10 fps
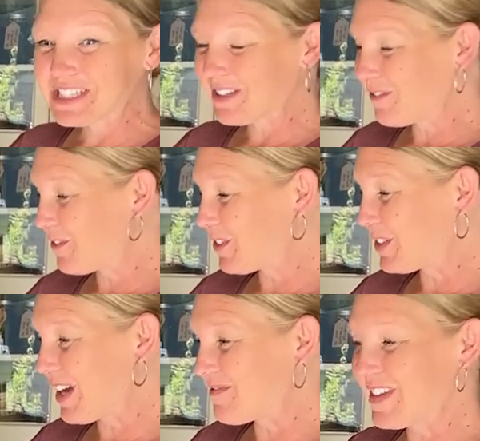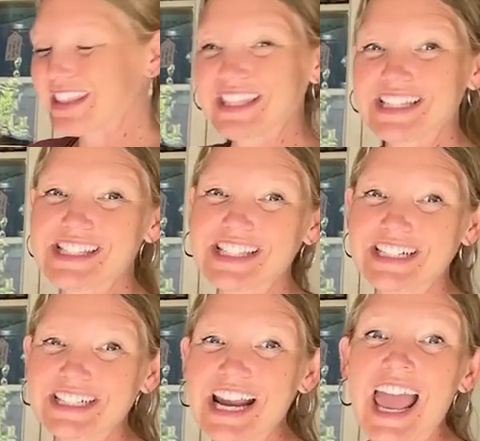some food up this
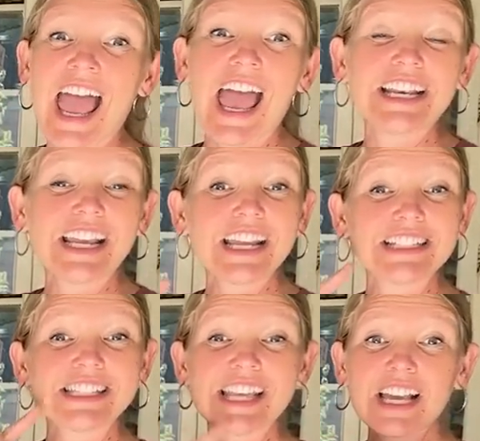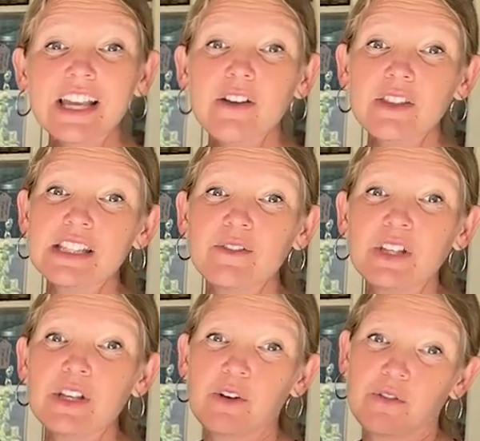year. And hey, check out this
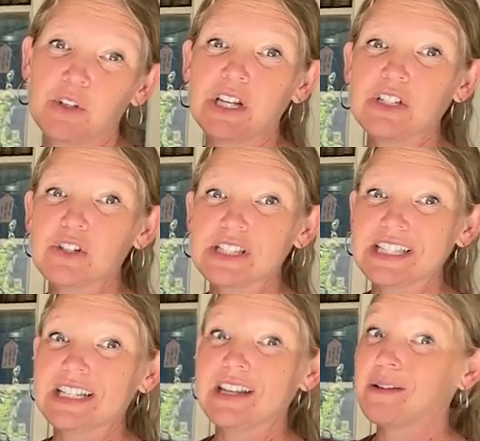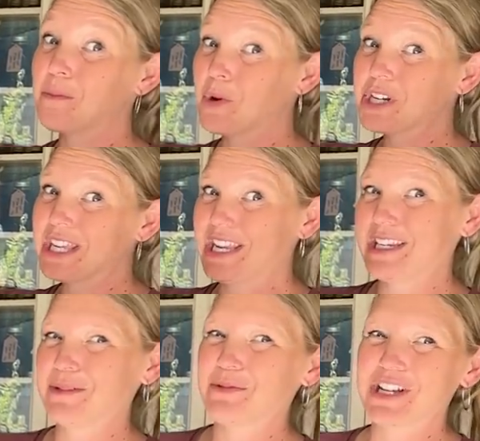video if you're interested in more
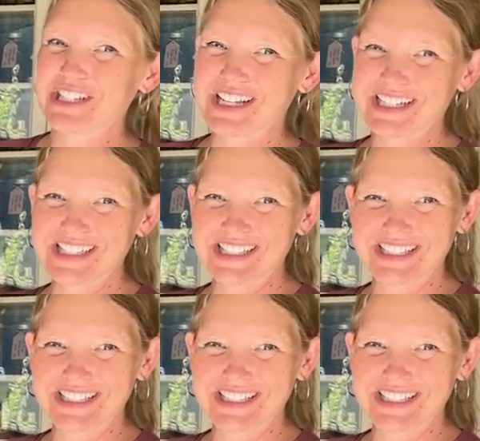canning projects.